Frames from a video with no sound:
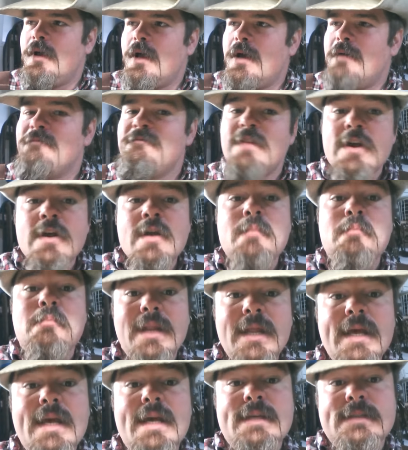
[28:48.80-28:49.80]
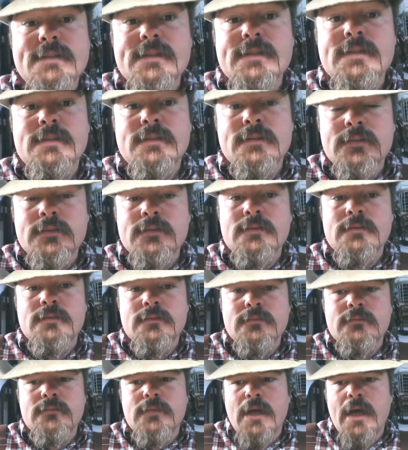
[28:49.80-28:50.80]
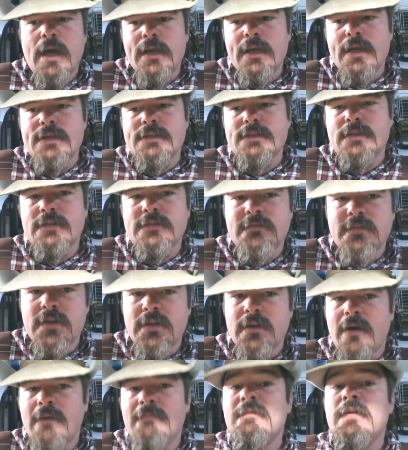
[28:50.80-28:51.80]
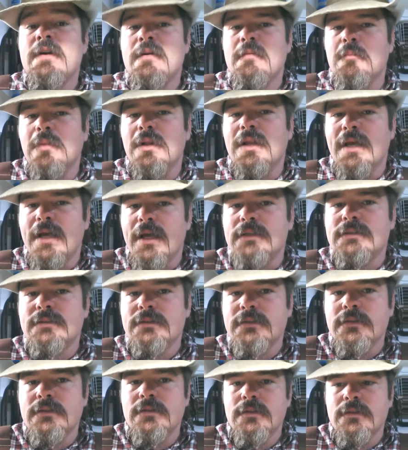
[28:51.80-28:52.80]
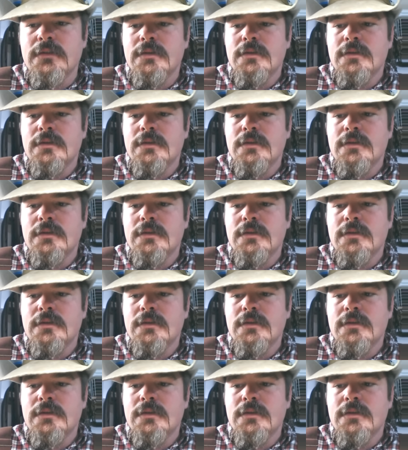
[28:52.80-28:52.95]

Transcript: I'm very blessed. I guess this video, I'm very blessed